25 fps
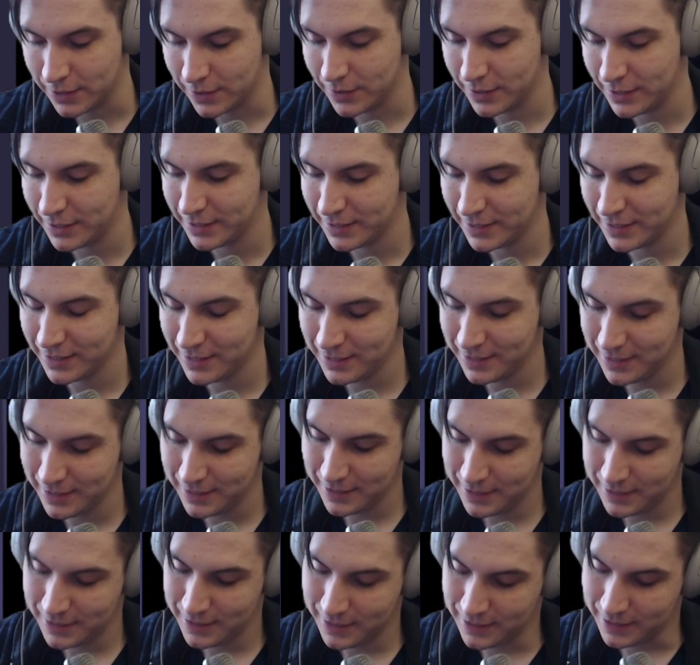is
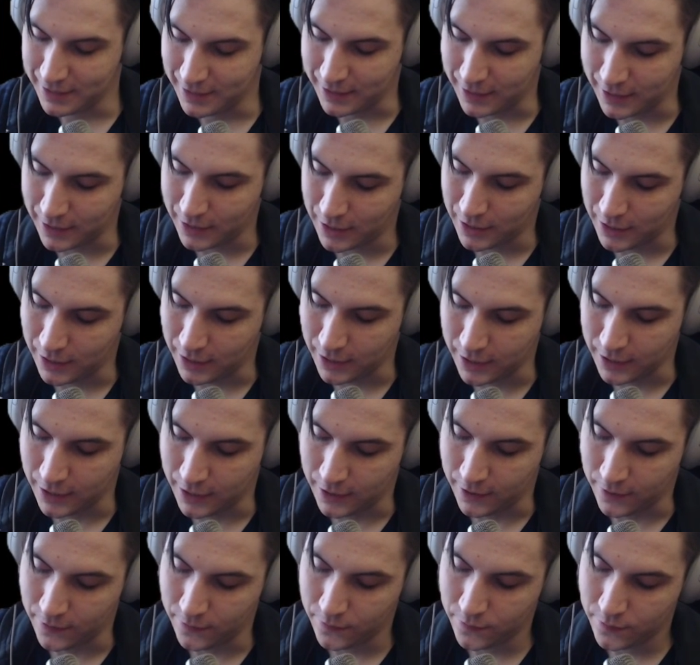not thick
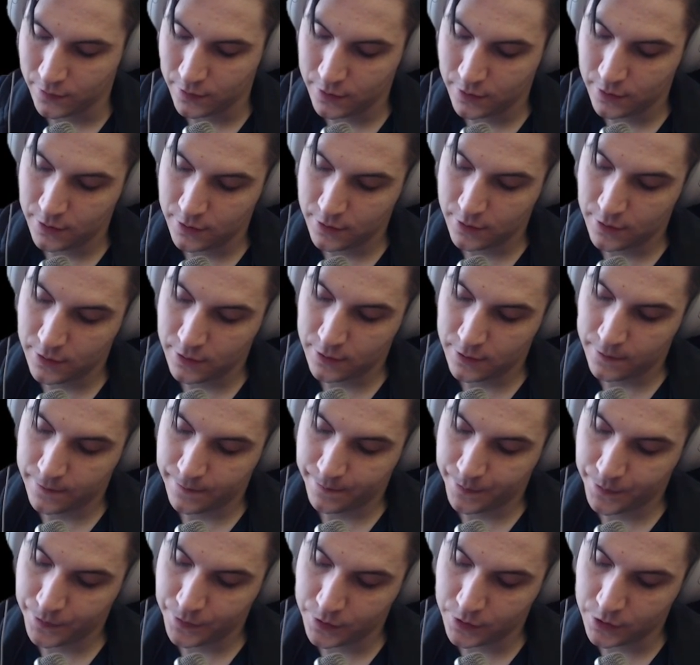enough.
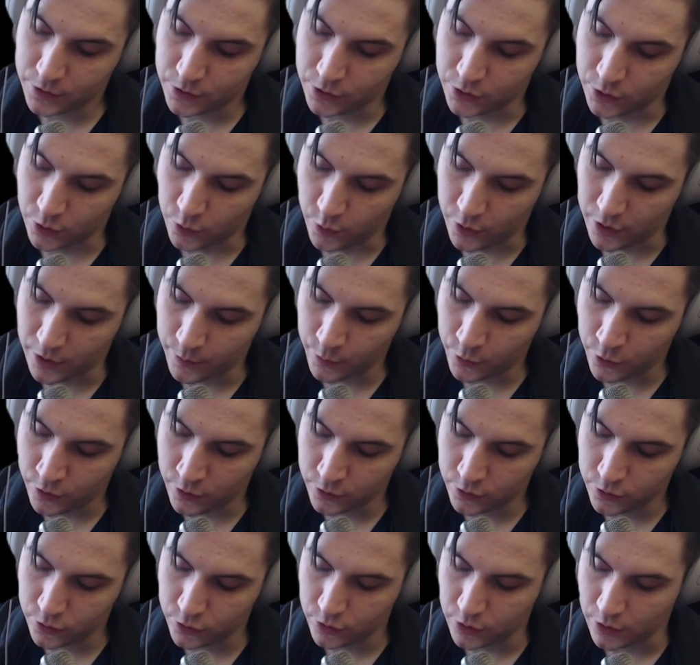So what I'm going
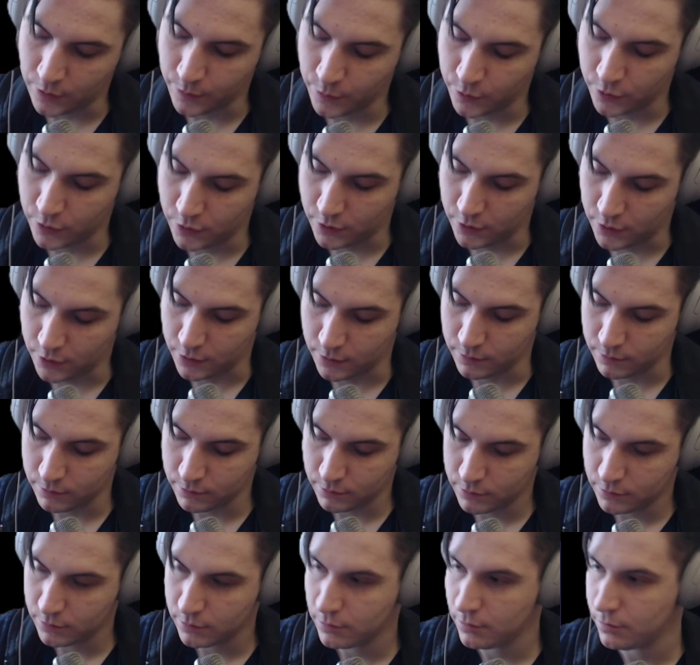to do, I'm gonna
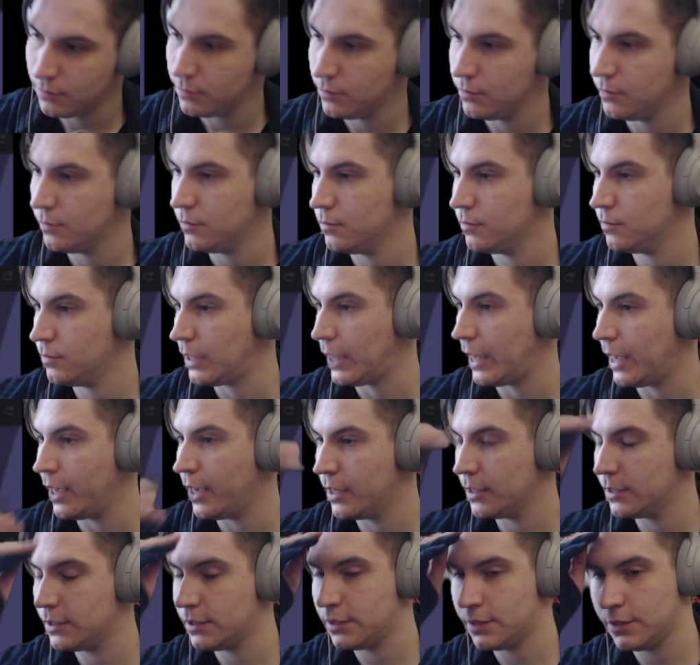
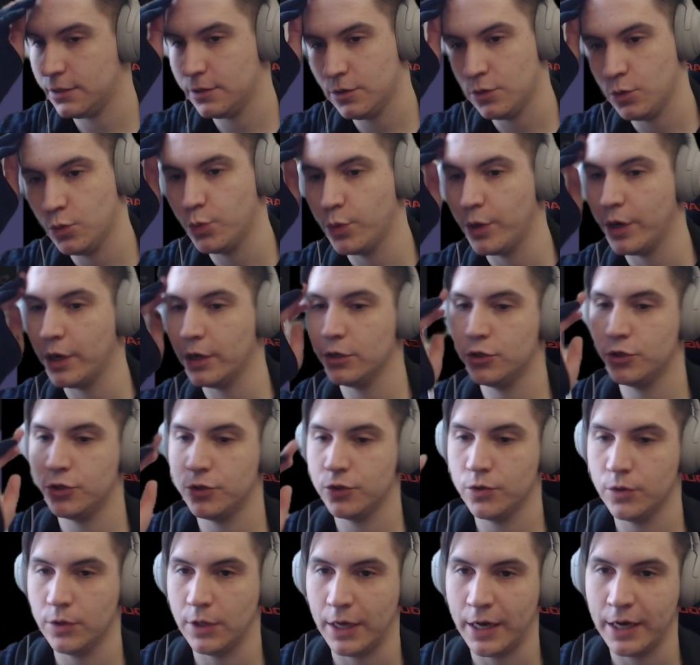add
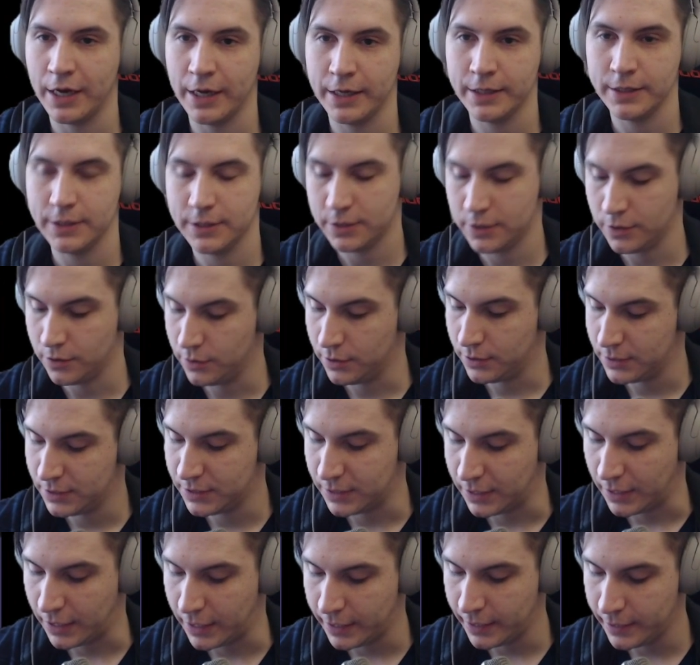1-2 lines on the
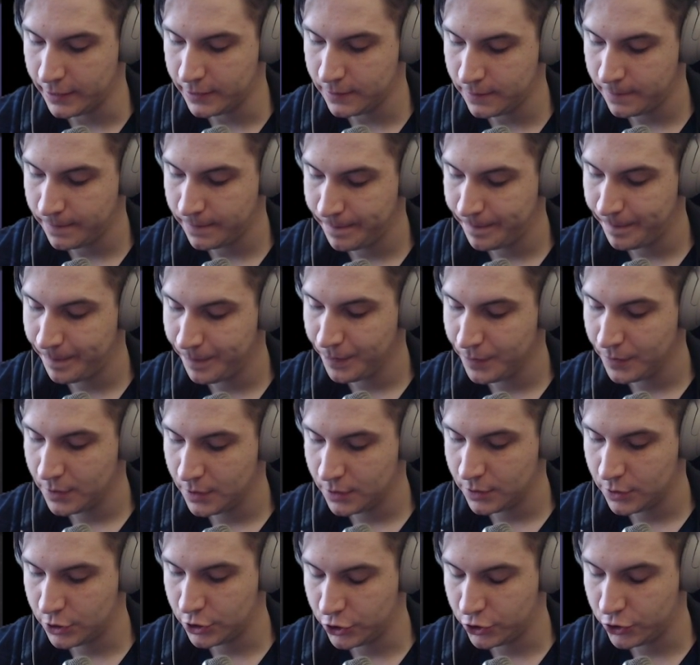side,
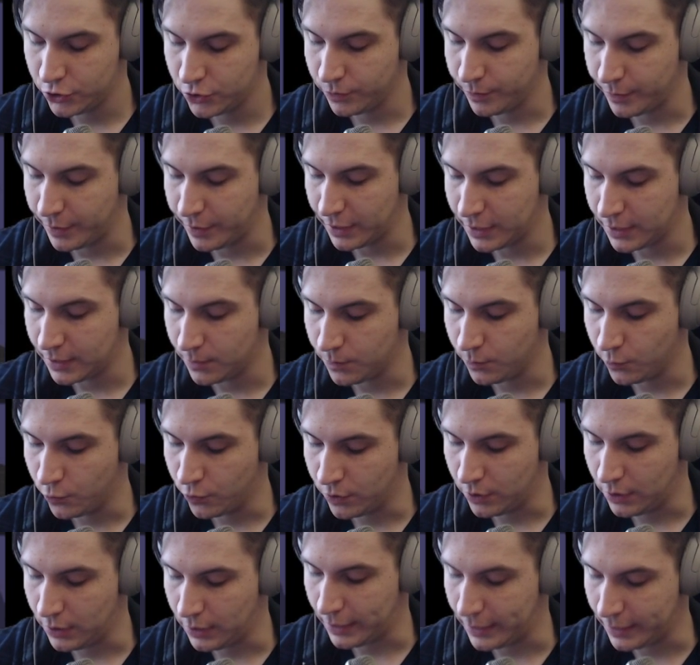just to make it
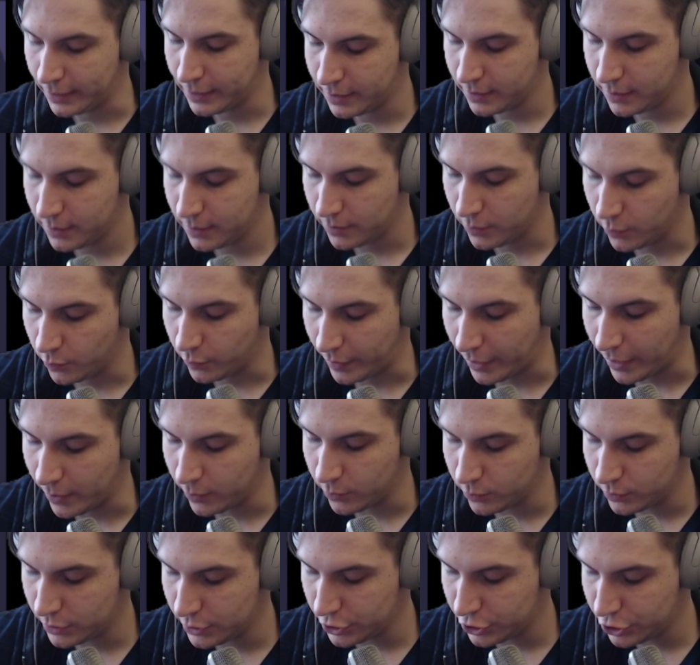more like
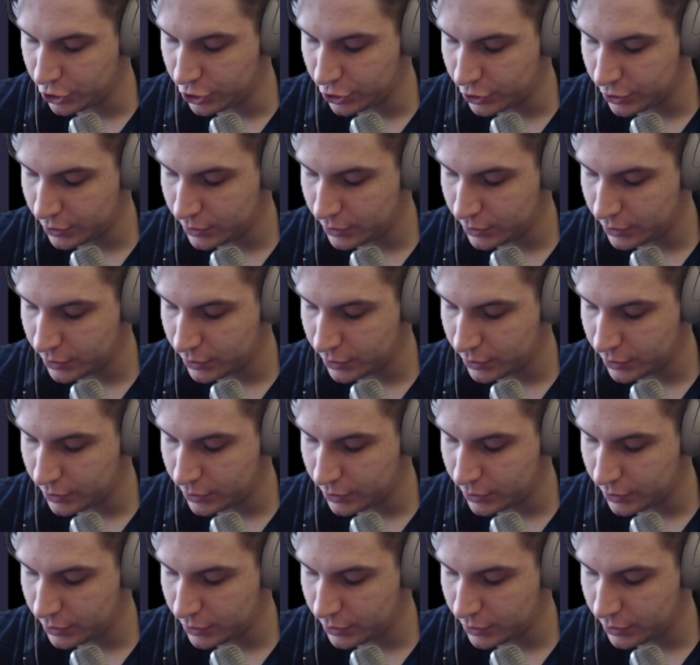roundish.